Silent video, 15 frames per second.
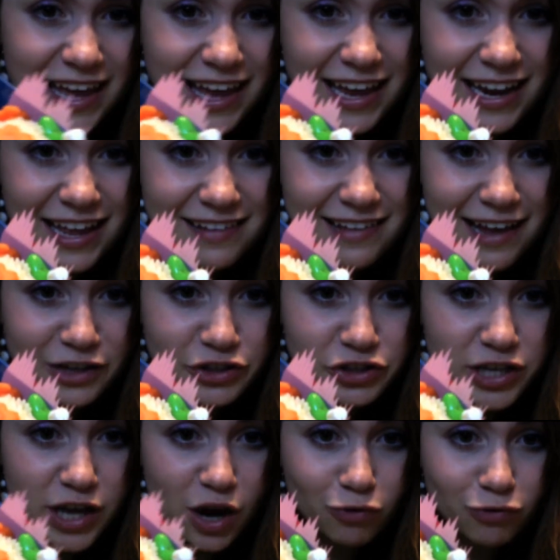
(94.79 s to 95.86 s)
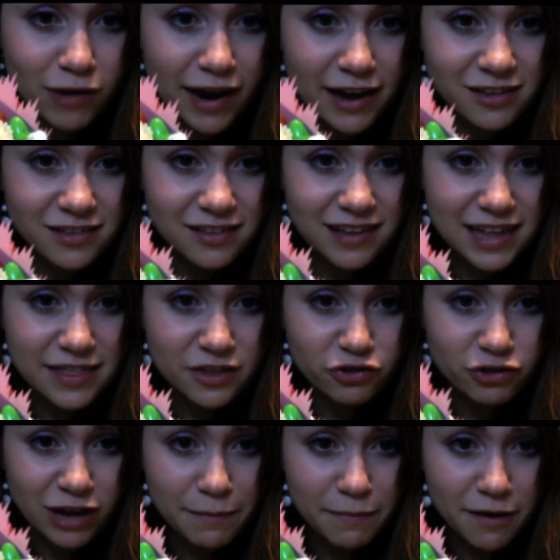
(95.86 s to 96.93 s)
It is actually a rice in the
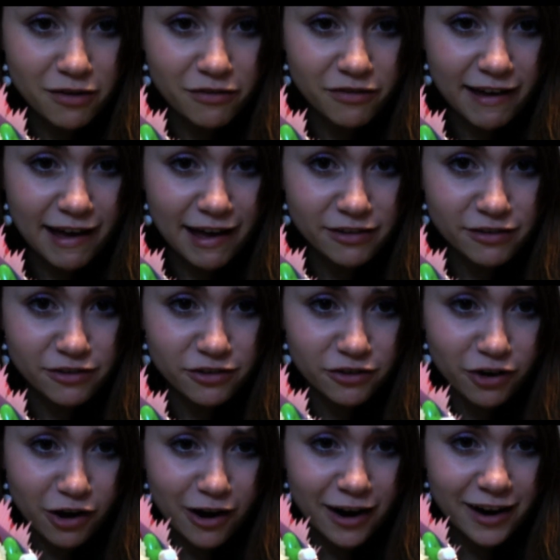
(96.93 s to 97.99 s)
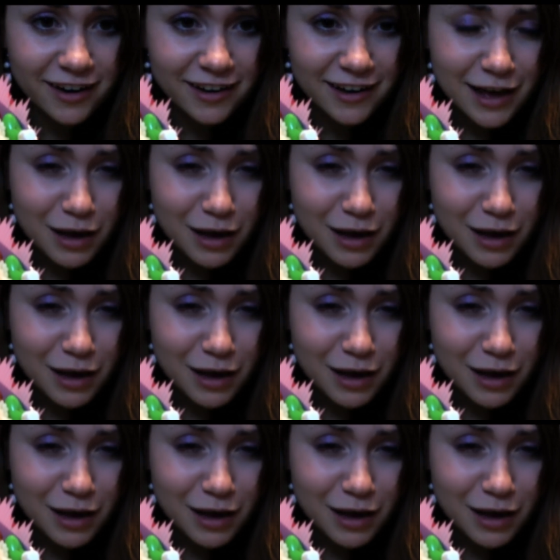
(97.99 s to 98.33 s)
shape of a star,